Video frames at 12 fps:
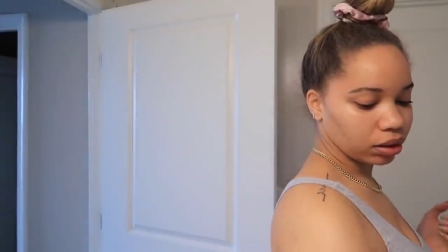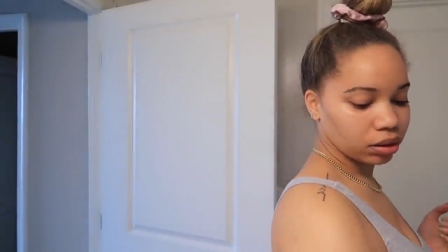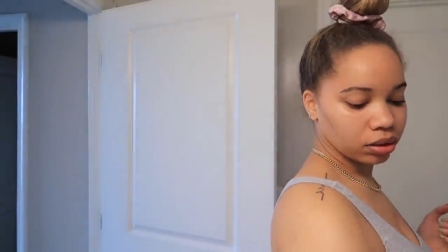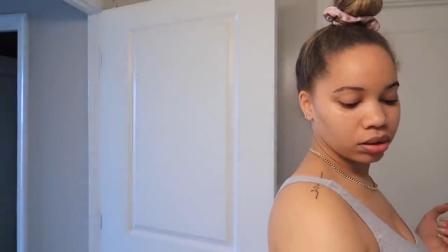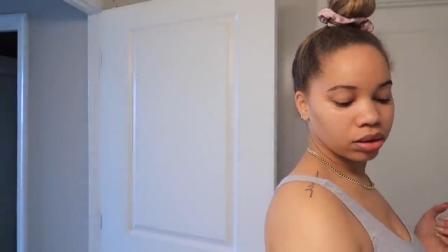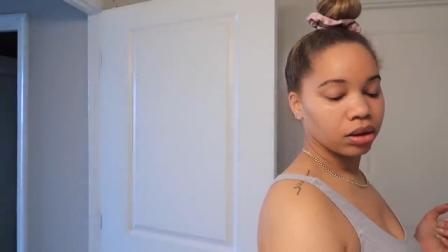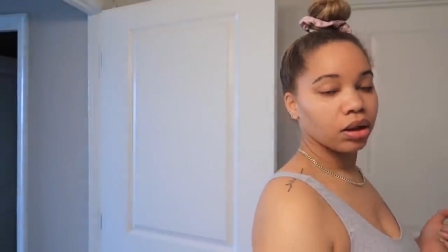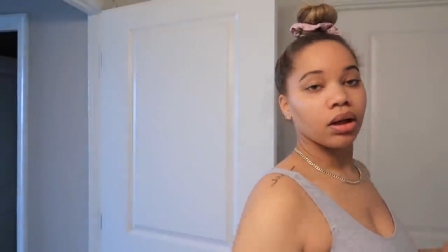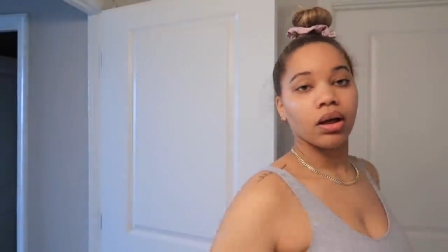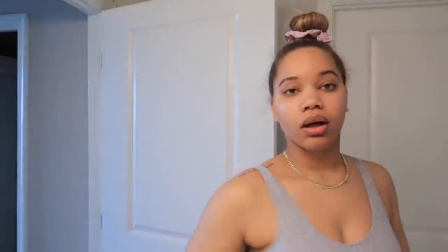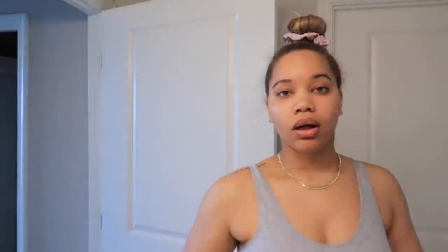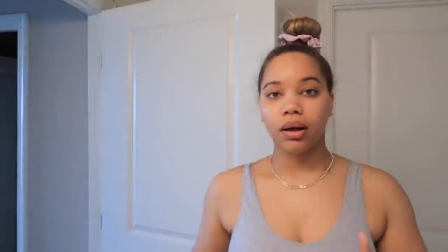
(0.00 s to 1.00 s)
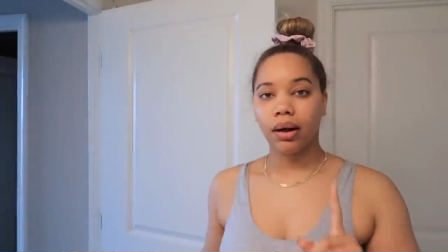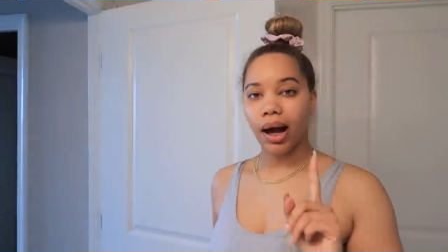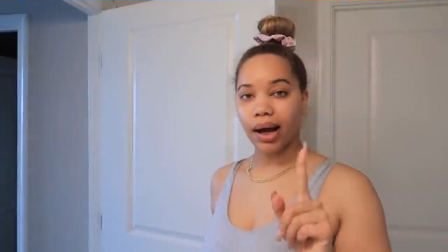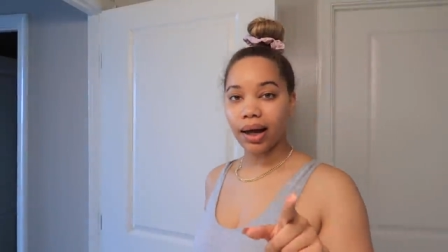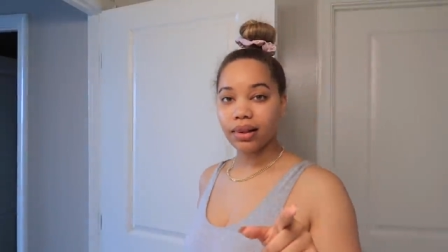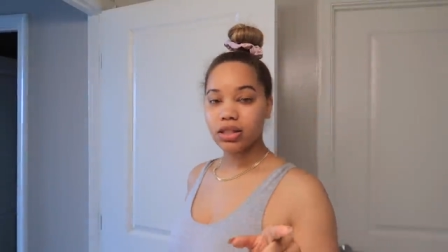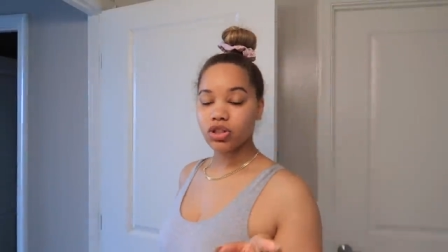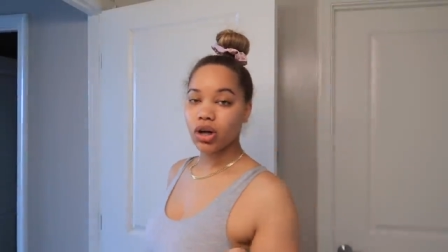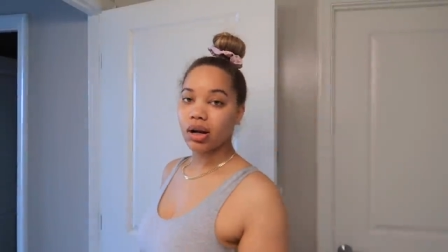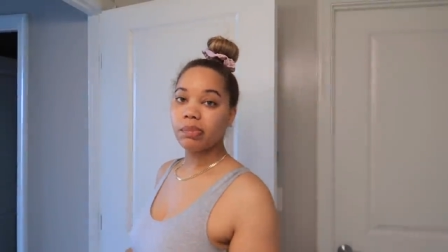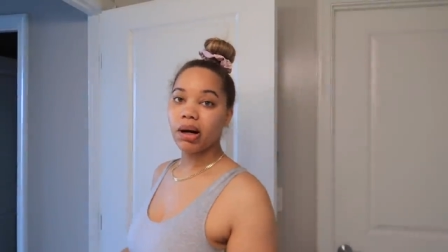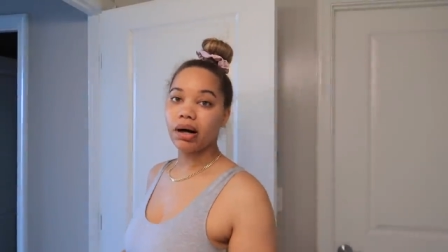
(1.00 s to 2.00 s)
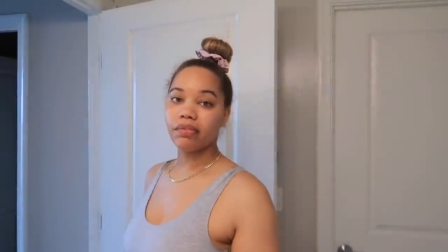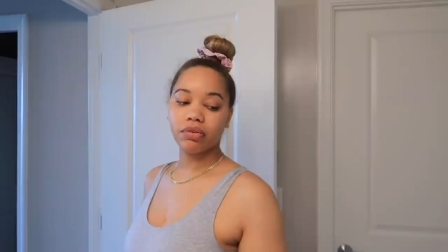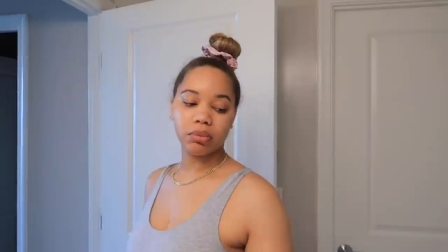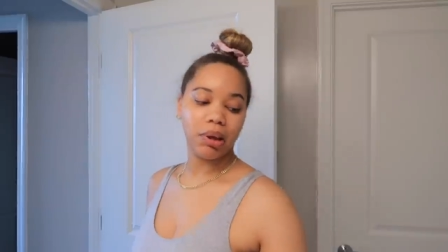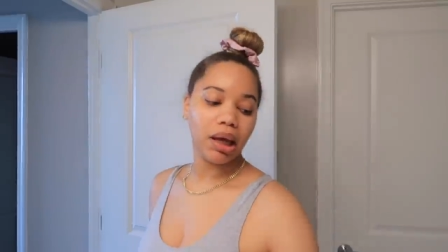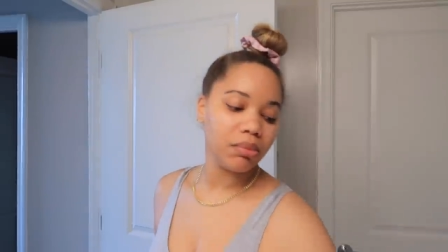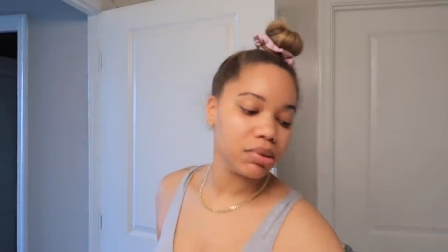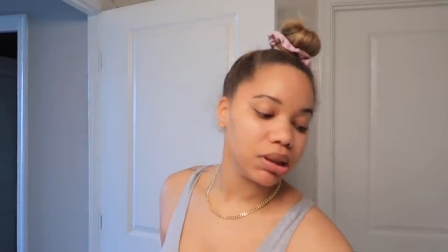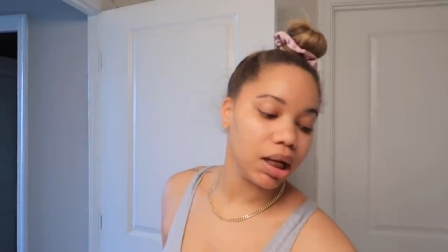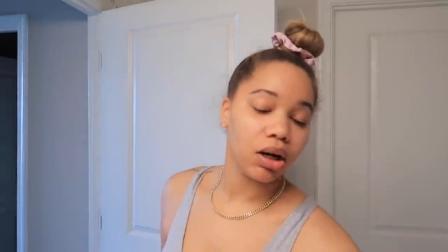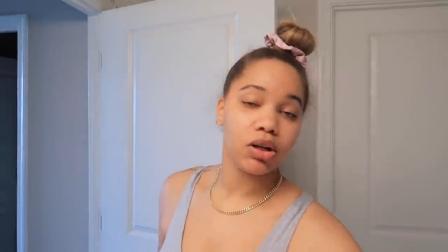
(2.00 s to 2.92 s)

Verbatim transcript: I got this tripod from Amazon.